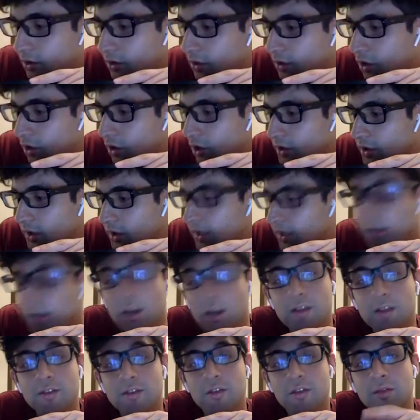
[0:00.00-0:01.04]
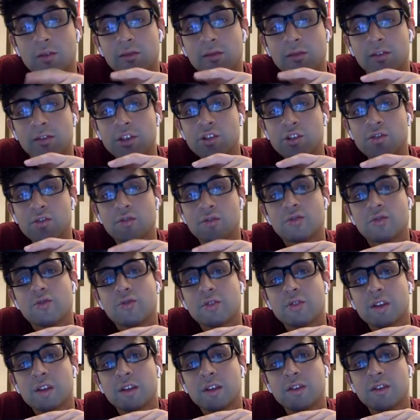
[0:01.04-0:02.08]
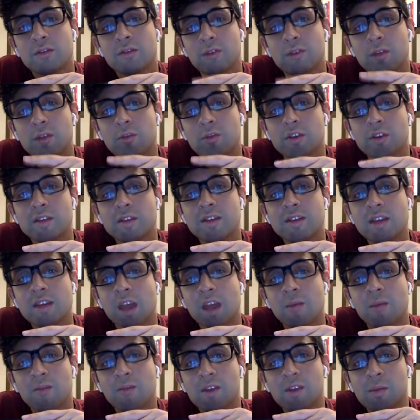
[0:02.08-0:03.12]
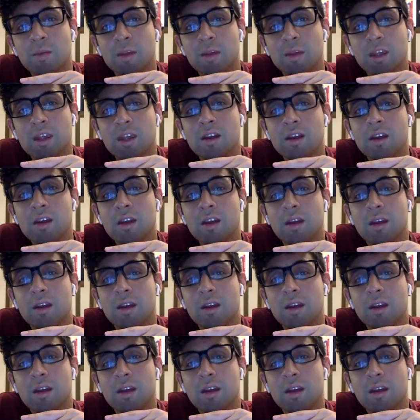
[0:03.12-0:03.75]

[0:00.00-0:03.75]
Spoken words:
Karthik, so Vishnu thinks Greenwood is the MVP,